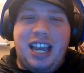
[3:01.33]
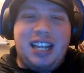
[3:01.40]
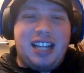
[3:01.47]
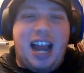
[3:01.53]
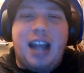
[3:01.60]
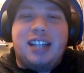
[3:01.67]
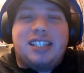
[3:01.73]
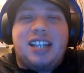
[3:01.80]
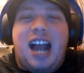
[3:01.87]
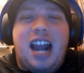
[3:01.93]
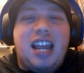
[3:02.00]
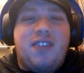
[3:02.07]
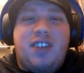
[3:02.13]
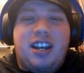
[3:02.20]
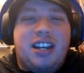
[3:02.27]
And it's
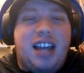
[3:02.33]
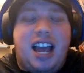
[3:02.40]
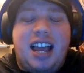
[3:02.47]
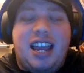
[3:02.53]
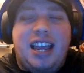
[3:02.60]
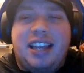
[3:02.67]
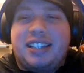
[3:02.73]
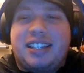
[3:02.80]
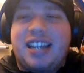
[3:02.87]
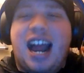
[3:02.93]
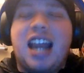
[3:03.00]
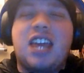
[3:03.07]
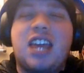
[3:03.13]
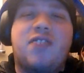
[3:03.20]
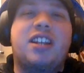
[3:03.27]
not even
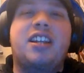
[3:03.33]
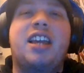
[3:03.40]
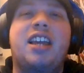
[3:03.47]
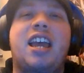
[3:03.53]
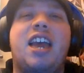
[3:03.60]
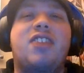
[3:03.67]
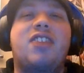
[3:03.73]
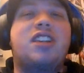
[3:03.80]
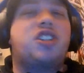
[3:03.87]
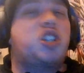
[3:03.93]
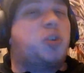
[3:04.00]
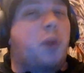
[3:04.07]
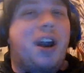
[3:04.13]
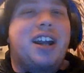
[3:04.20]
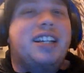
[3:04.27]
that
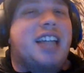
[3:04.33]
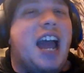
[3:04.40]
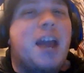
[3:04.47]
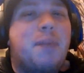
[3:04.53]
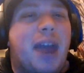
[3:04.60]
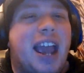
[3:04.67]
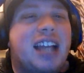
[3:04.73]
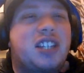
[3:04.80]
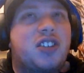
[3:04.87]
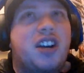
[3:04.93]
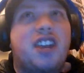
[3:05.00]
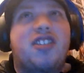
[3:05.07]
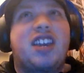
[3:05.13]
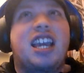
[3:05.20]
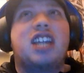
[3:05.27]
she's wearing tight pants or
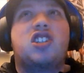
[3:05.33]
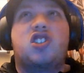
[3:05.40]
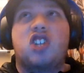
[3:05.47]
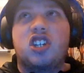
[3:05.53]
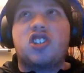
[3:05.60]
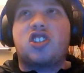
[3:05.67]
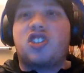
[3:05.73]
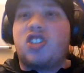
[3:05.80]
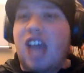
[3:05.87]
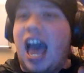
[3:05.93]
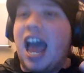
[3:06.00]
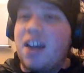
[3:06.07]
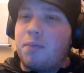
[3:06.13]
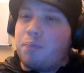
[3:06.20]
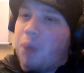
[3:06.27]
anything. It's just
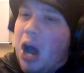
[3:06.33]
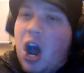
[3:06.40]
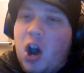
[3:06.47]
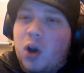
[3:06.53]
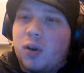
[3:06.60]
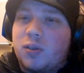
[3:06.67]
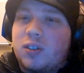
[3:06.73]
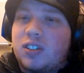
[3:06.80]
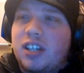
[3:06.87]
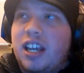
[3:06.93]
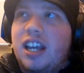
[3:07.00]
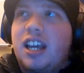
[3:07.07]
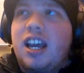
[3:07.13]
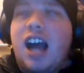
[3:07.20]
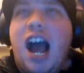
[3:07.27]
that pose.
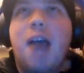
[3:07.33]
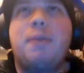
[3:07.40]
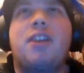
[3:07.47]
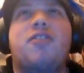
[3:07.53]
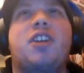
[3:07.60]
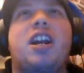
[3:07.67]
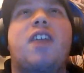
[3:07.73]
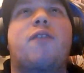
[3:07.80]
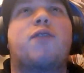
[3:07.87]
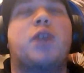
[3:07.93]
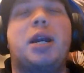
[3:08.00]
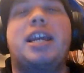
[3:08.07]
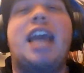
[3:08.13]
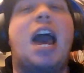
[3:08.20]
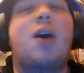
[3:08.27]
I mean, if you're gonna
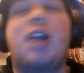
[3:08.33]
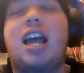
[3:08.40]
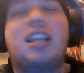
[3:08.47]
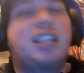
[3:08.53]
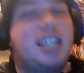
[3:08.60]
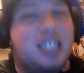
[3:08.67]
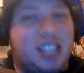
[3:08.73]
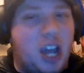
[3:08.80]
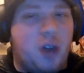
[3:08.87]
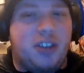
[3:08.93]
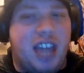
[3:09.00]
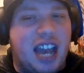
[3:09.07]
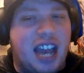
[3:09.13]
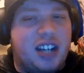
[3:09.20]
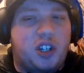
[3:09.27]
freak out, at least go
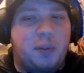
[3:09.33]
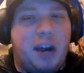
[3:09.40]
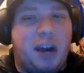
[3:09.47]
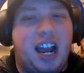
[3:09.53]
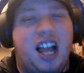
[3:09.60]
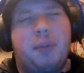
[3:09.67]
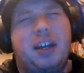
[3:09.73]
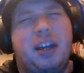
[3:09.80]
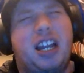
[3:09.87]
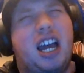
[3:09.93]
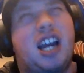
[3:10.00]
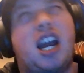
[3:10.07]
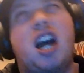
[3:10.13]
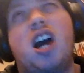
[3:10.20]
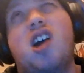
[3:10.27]
the extra mile and be
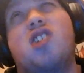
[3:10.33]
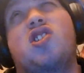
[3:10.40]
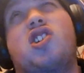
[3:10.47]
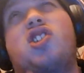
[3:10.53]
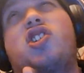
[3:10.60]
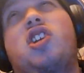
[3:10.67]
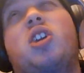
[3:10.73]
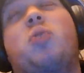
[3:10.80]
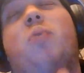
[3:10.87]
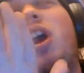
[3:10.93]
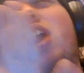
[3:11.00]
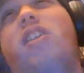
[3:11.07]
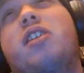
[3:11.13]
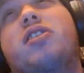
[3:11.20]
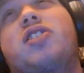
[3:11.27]
like, oh, she shouldn't
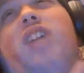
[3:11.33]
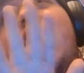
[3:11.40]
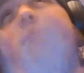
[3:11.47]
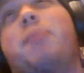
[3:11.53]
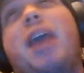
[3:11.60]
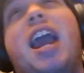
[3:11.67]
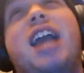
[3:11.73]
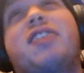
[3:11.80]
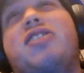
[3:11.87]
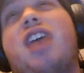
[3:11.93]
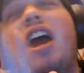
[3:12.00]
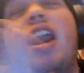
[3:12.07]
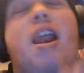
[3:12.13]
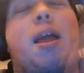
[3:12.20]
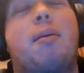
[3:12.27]
wear those tight pants,
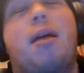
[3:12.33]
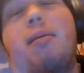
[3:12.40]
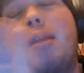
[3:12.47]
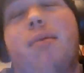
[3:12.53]
blah, blah, blah,